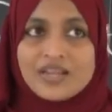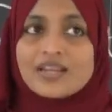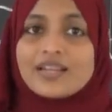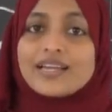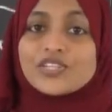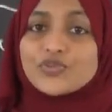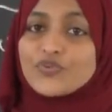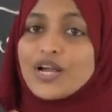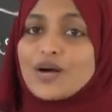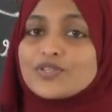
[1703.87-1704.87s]
Next,
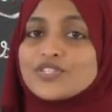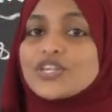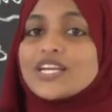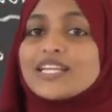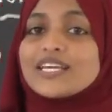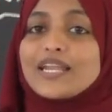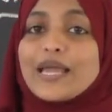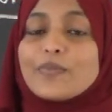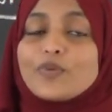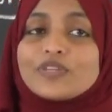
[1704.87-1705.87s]
we have studied the
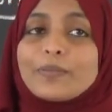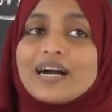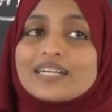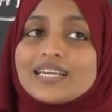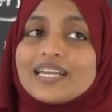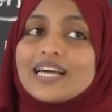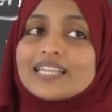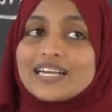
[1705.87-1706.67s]
name of the bacteria,